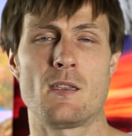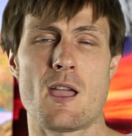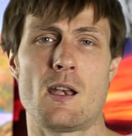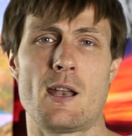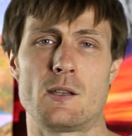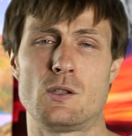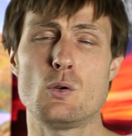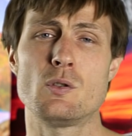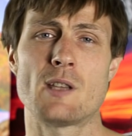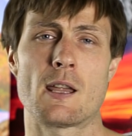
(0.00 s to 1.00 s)
Canon has
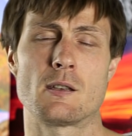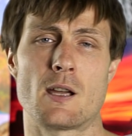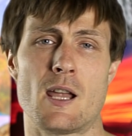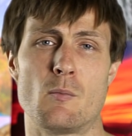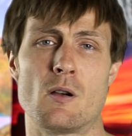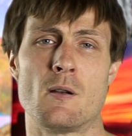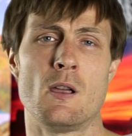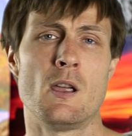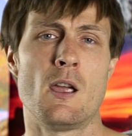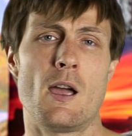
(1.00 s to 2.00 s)
two second timer,
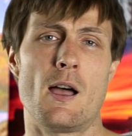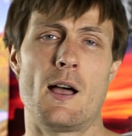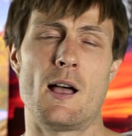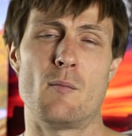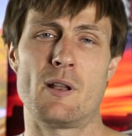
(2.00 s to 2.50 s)
uh,